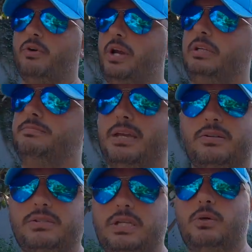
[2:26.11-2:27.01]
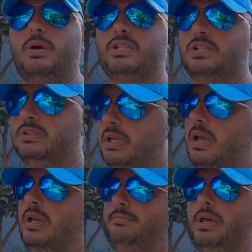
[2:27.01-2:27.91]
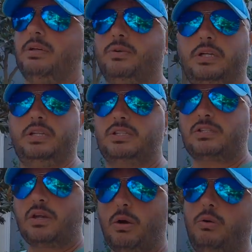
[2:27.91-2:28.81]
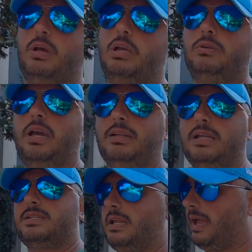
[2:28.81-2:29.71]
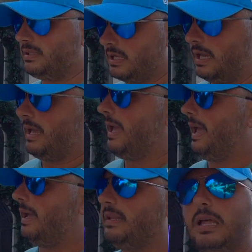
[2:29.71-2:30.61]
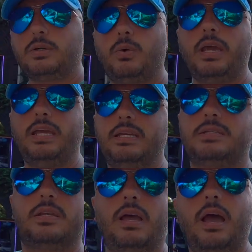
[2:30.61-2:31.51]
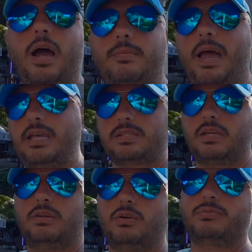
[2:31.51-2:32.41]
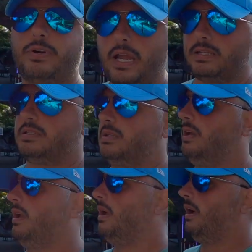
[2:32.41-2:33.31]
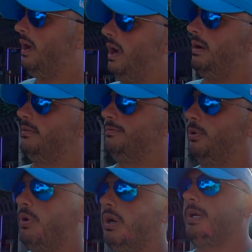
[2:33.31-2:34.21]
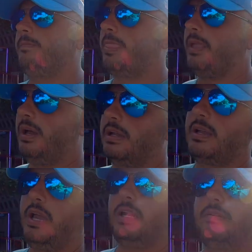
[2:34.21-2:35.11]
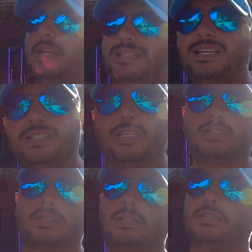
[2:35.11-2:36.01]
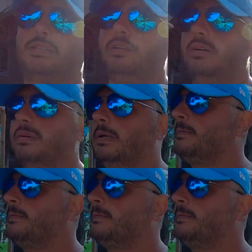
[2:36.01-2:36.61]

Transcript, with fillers: for it, make a reservation, pay for it, and just go, right? That's it. And another way is asking your friends for kind of like suggestions, you know.